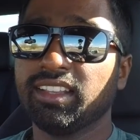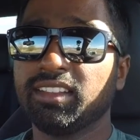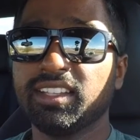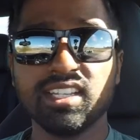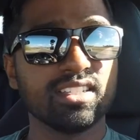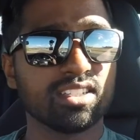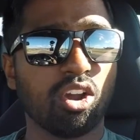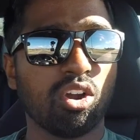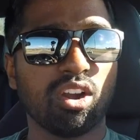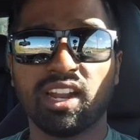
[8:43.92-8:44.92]
This
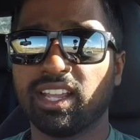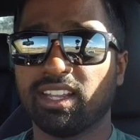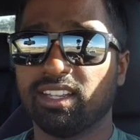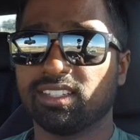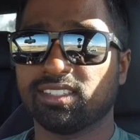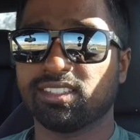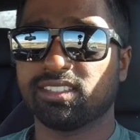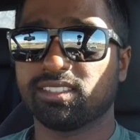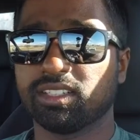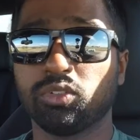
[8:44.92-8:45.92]
car
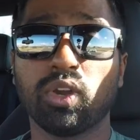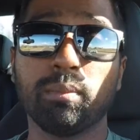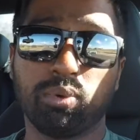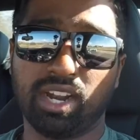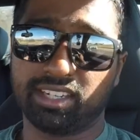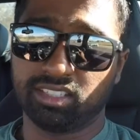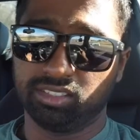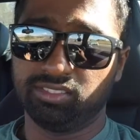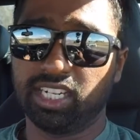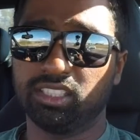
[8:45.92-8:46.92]
has great
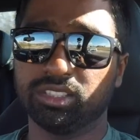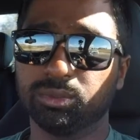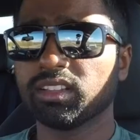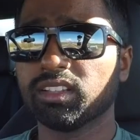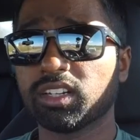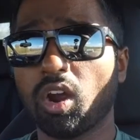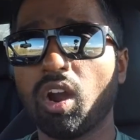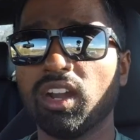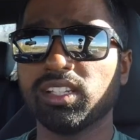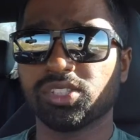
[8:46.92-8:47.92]
practical value. The
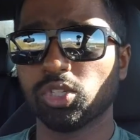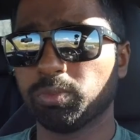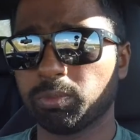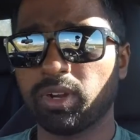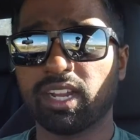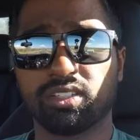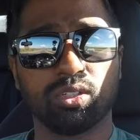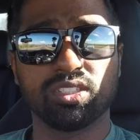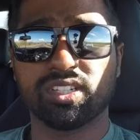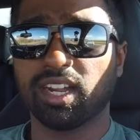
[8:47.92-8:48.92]
car is super
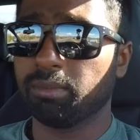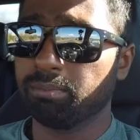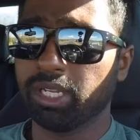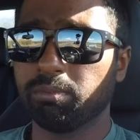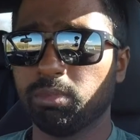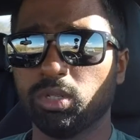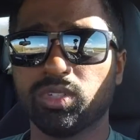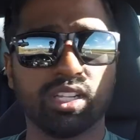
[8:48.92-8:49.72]
practical. It's got a big boot.